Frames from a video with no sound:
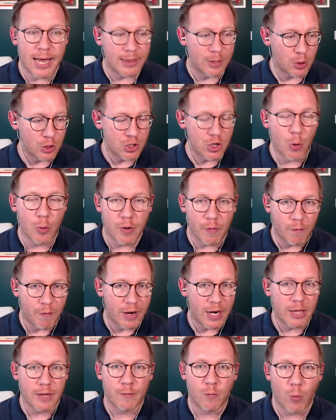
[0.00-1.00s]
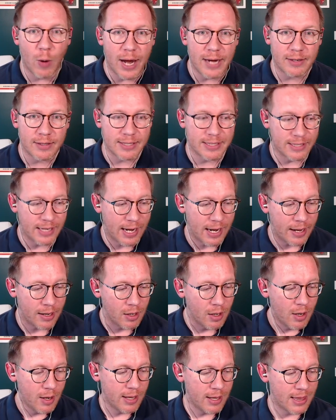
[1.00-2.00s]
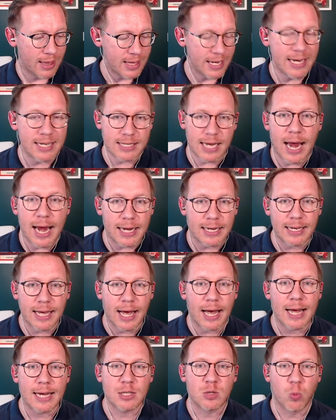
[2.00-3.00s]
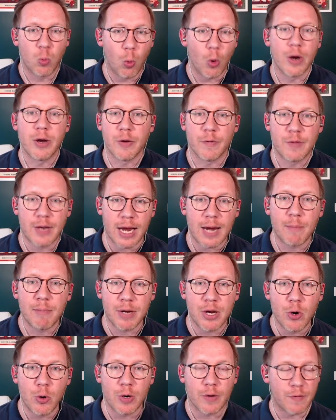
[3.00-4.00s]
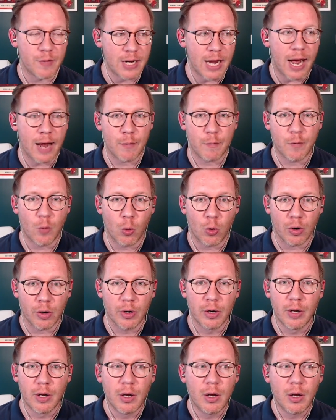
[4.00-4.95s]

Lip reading: There's no definitive way to say these eight guys wouldn't have debuted if not for